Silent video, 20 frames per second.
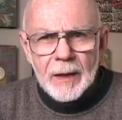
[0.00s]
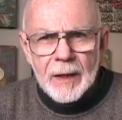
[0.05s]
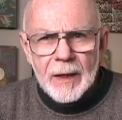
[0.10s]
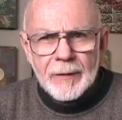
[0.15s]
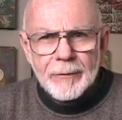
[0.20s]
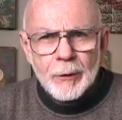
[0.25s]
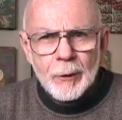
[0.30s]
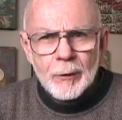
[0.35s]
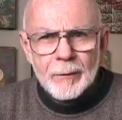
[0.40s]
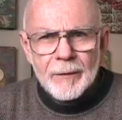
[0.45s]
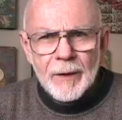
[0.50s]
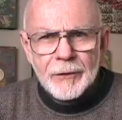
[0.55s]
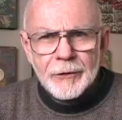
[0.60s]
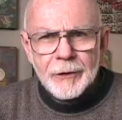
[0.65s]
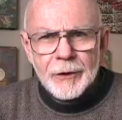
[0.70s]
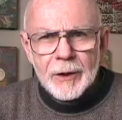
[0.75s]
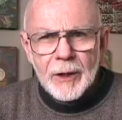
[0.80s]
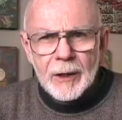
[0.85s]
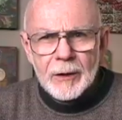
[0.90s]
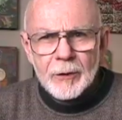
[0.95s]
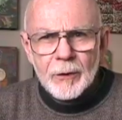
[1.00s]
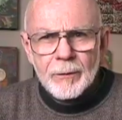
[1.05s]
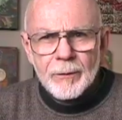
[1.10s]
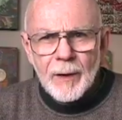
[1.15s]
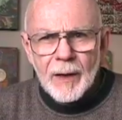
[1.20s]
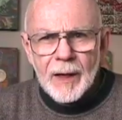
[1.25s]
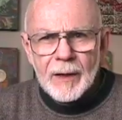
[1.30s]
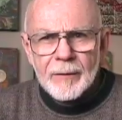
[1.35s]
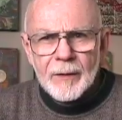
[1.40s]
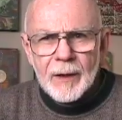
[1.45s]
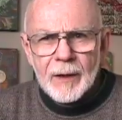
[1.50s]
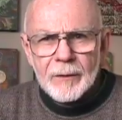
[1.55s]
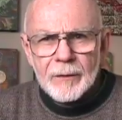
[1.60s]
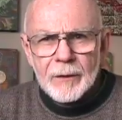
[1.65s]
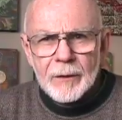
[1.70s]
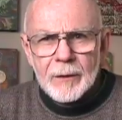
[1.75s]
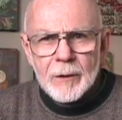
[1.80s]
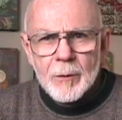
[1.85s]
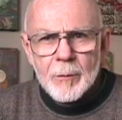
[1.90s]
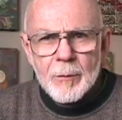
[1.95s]
If you investigate, you find that
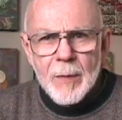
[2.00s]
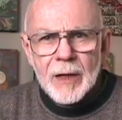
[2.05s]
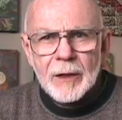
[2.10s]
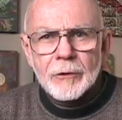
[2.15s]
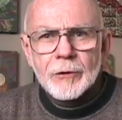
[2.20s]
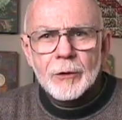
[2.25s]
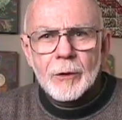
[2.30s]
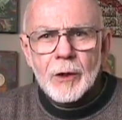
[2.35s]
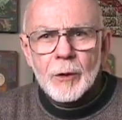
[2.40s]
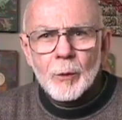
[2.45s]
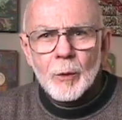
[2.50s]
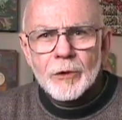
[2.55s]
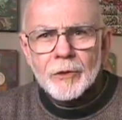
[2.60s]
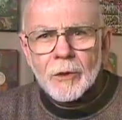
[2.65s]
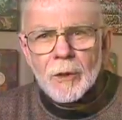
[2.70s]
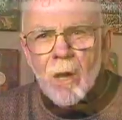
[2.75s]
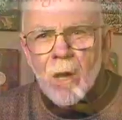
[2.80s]
Metatron was an